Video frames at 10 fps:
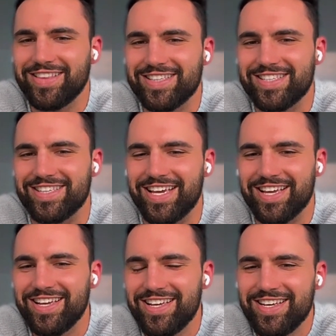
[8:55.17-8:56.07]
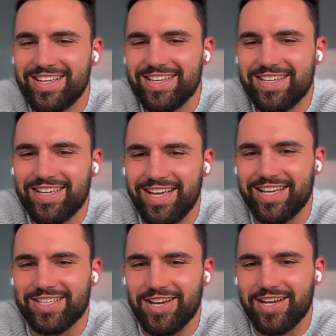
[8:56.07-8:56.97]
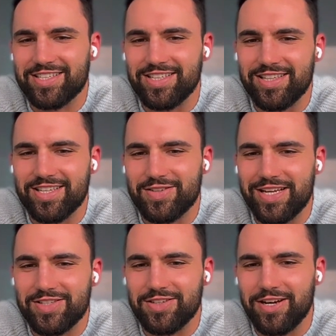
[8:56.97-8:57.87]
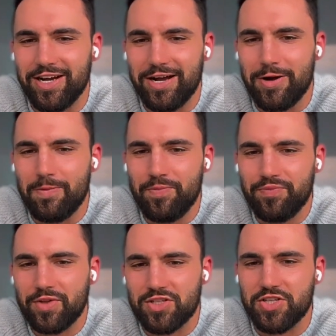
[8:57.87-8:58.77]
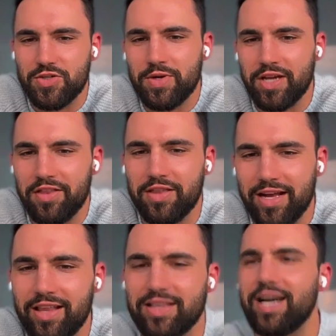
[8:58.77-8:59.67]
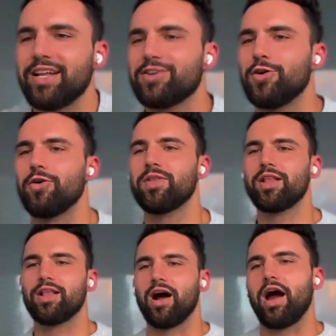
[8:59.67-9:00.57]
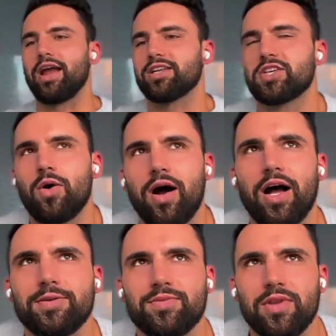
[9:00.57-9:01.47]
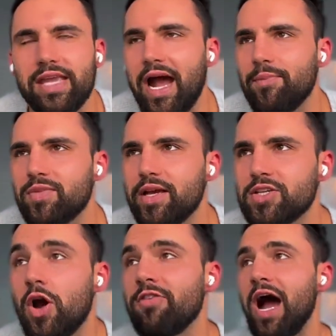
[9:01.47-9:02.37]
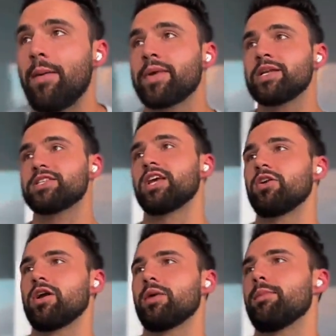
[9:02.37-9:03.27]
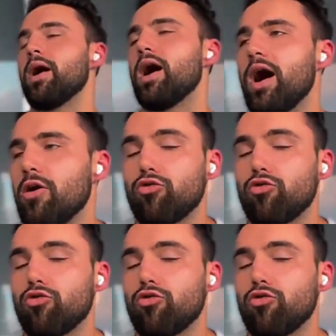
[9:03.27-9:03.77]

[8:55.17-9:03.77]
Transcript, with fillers: I feel like this is like exhausted. This answer. Um, it's just doing nothing. I like that. Cool. All right. So um, yeah. So if I'm considering